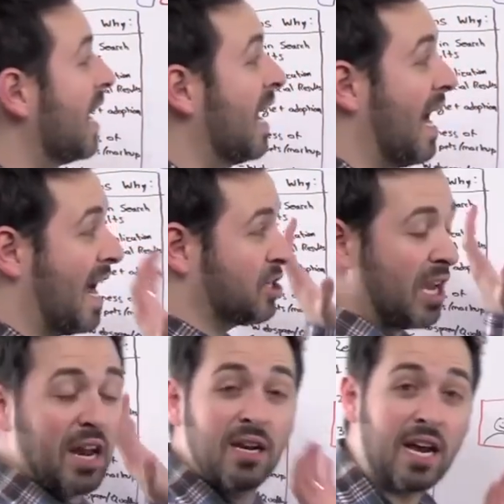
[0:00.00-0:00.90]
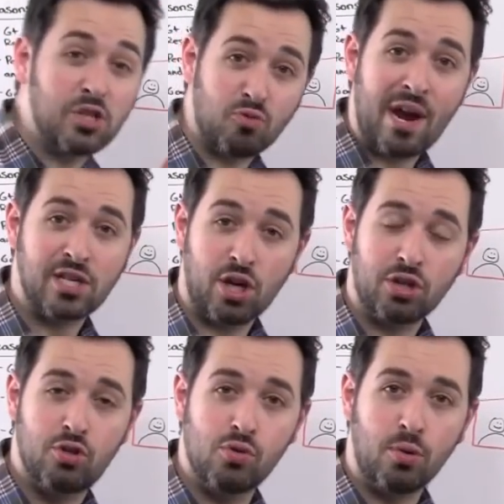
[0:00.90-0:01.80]
actually had a nice rant
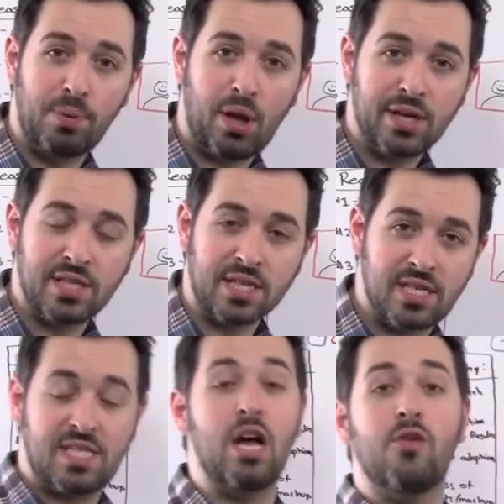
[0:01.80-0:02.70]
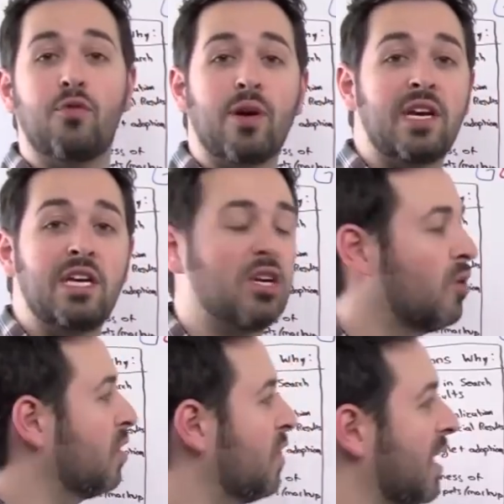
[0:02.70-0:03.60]
on Google Plus itself where he
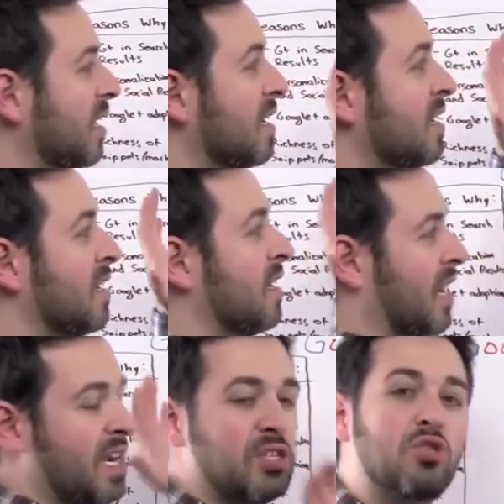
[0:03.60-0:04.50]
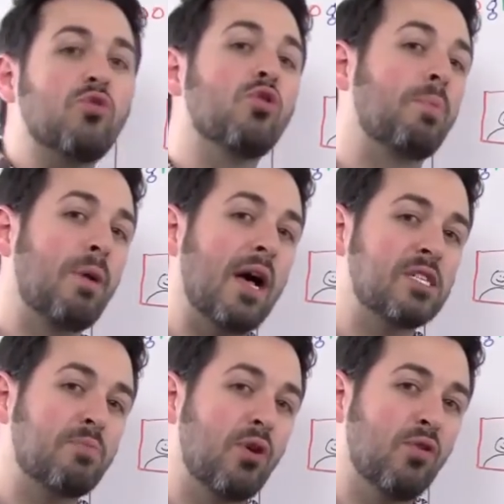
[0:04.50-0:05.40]
noted that his Google
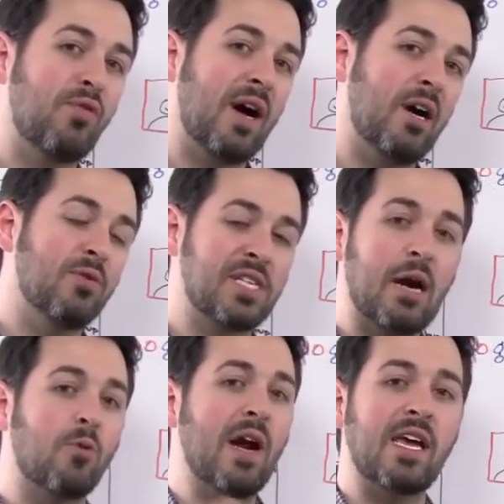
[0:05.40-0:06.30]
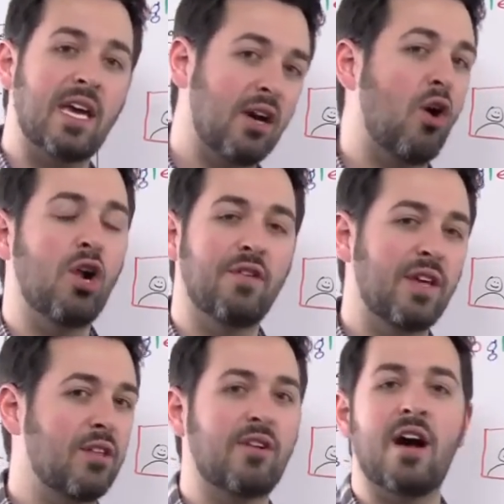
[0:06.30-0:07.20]
Plus profile was outranking all of
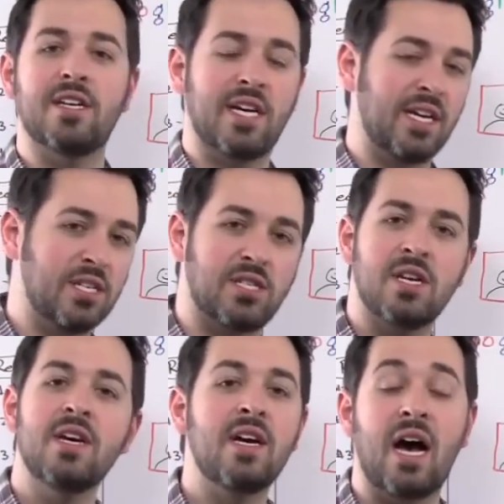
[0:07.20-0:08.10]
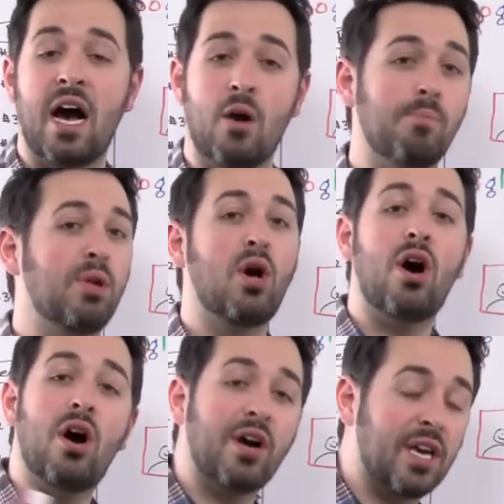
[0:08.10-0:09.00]
the other content, his
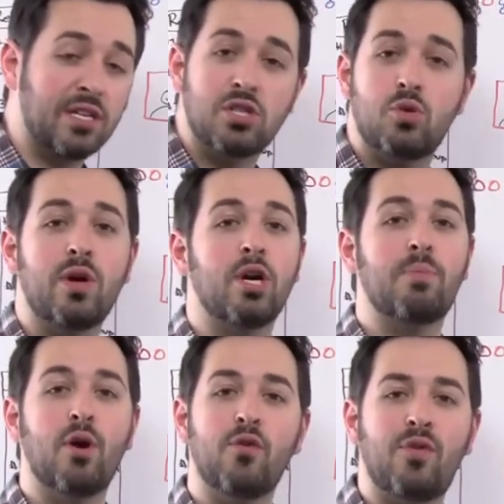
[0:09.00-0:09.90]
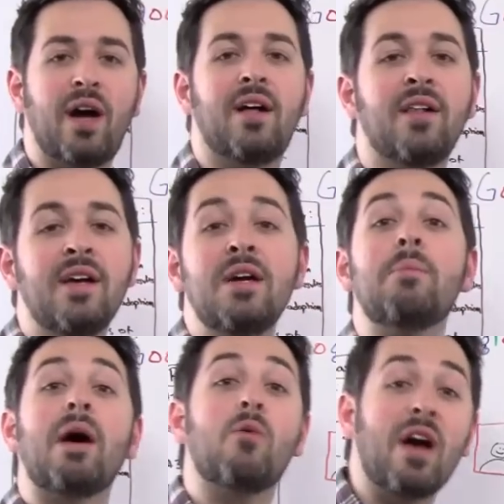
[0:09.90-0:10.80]
blog, his Twitter profile.
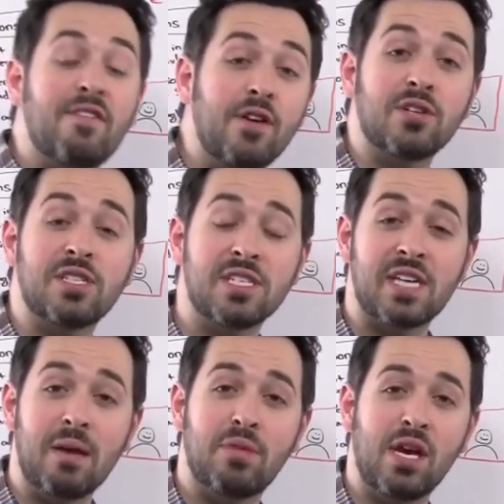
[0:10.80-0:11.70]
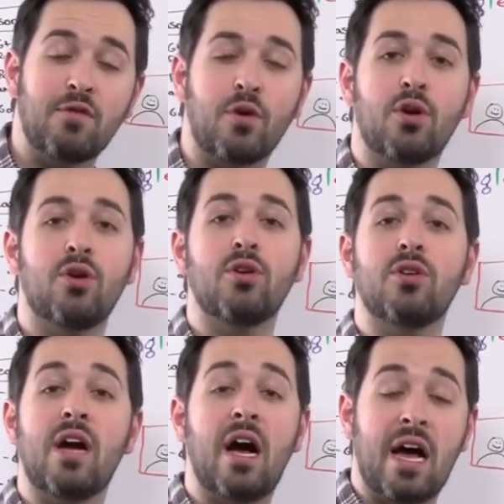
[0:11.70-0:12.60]
My wife noticed the same thing for
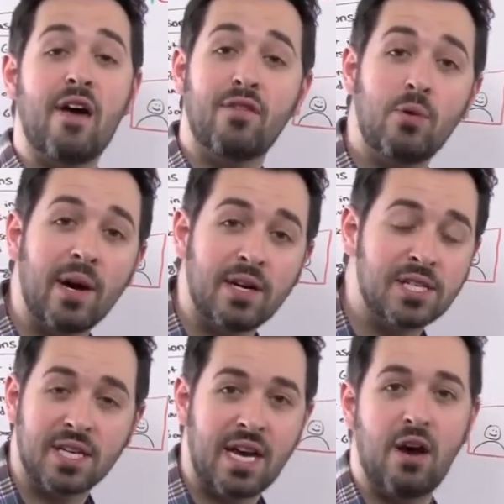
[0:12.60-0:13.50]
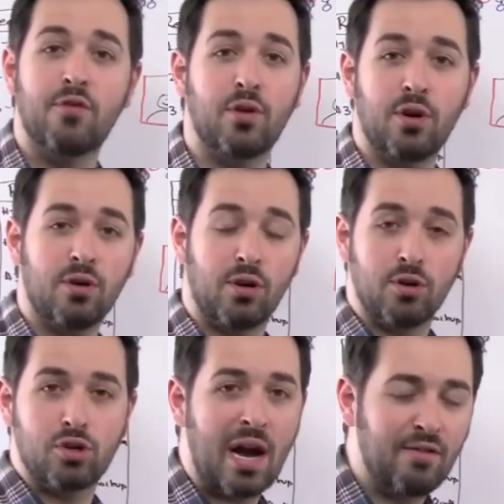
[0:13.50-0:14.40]
her Everywhereist account for
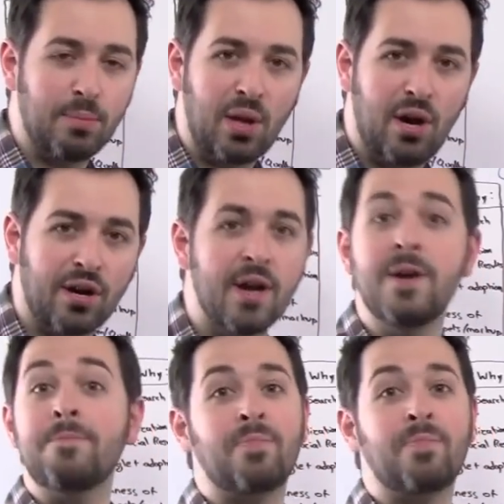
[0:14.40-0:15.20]
her travel blog,